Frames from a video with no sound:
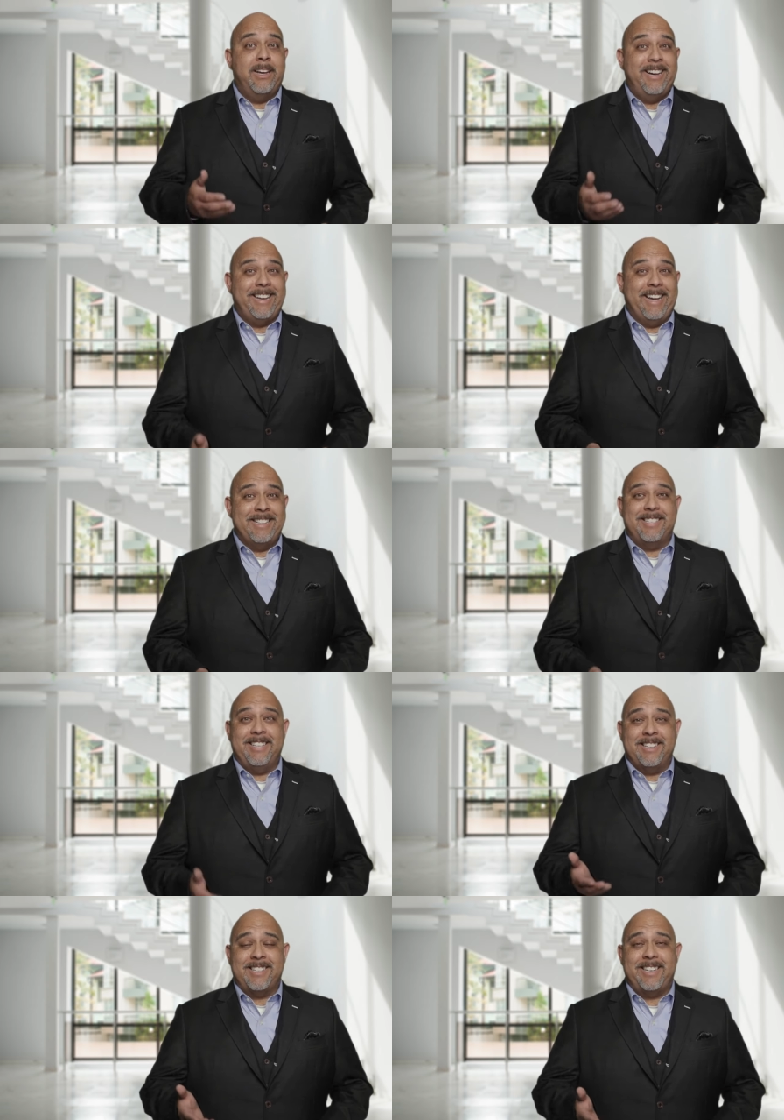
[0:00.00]
against
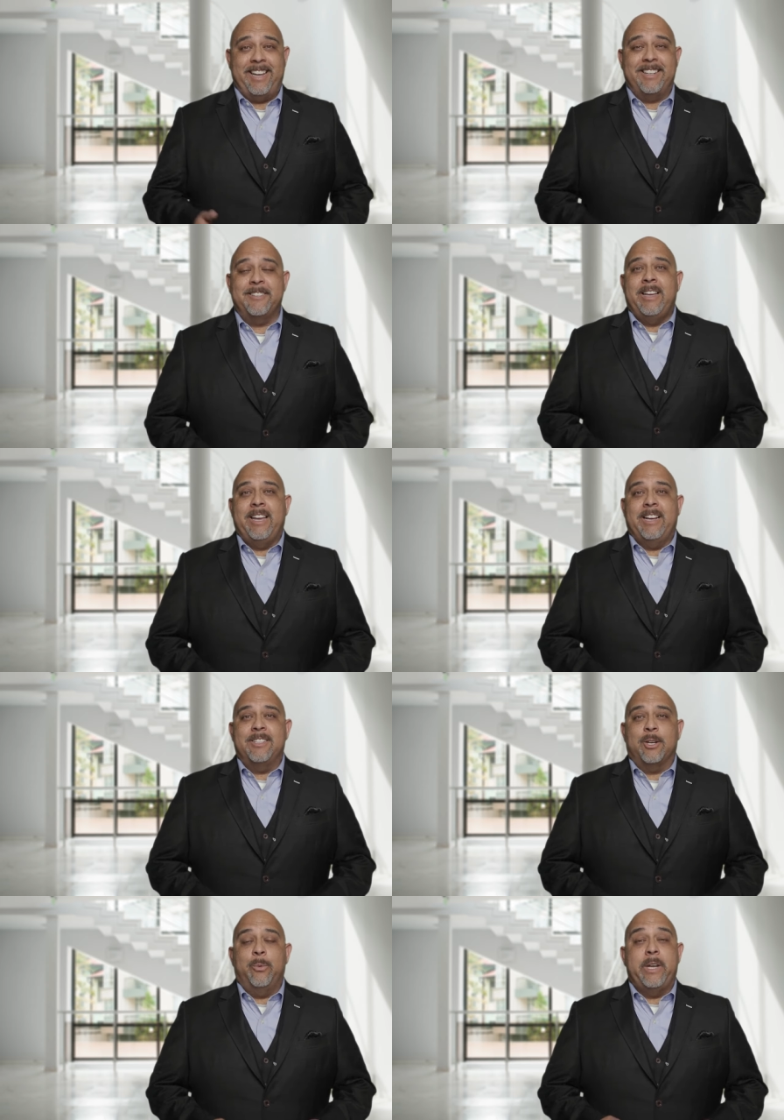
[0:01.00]
the estate.
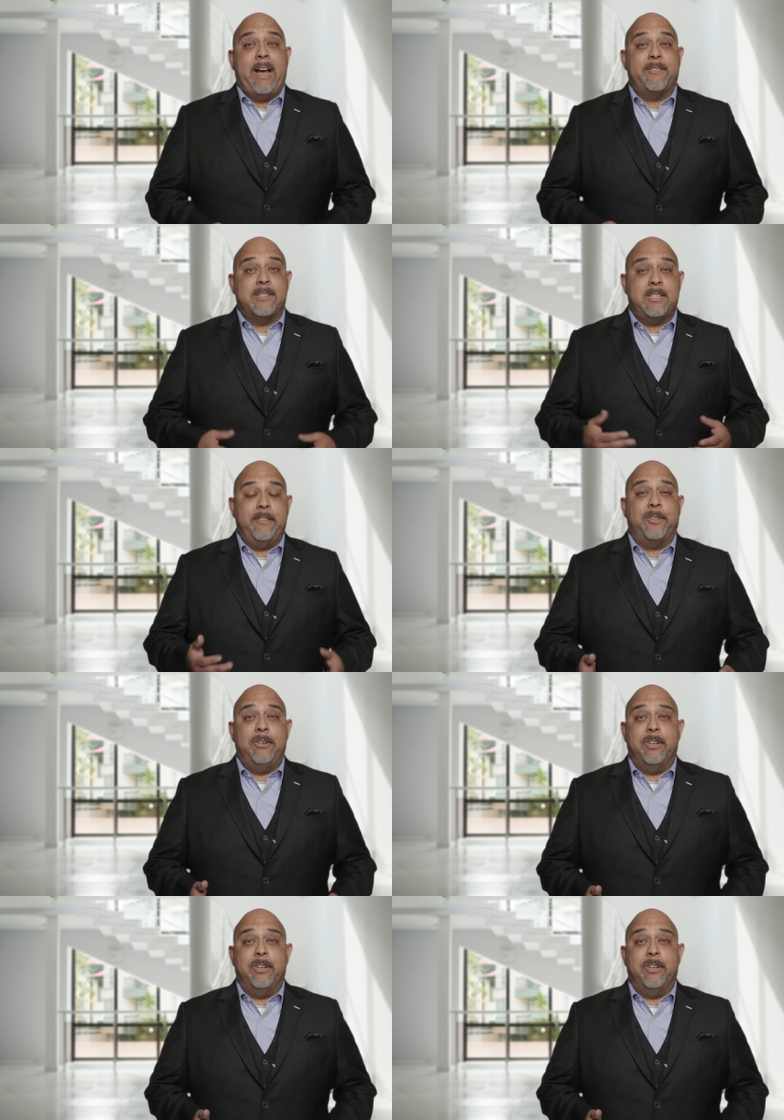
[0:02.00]
And so we have to sift through